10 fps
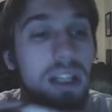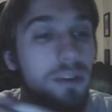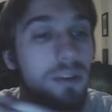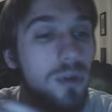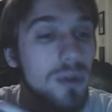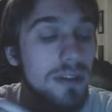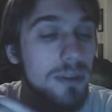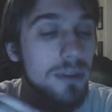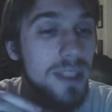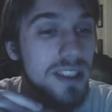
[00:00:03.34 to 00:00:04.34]
Hello
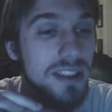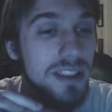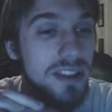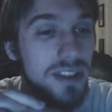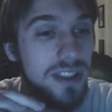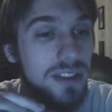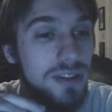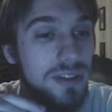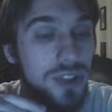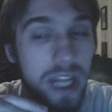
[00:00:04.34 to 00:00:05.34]
everybody, this
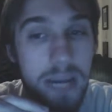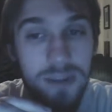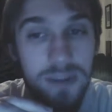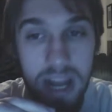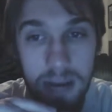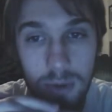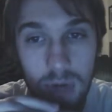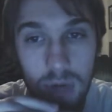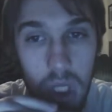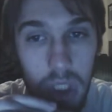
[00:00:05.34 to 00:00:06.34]
is James
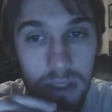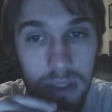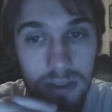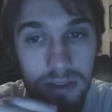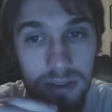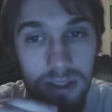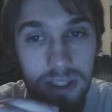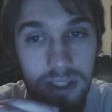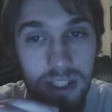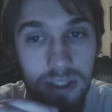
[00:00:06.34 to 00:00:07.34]
Amaral
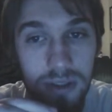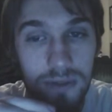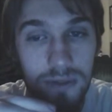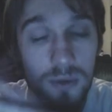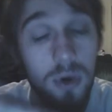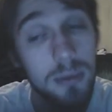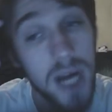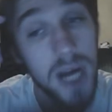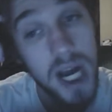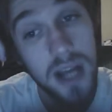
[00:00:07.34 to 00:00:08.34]
here for
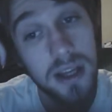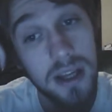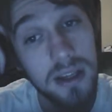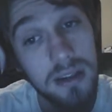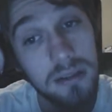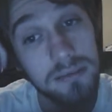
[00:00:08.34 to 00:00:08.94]
my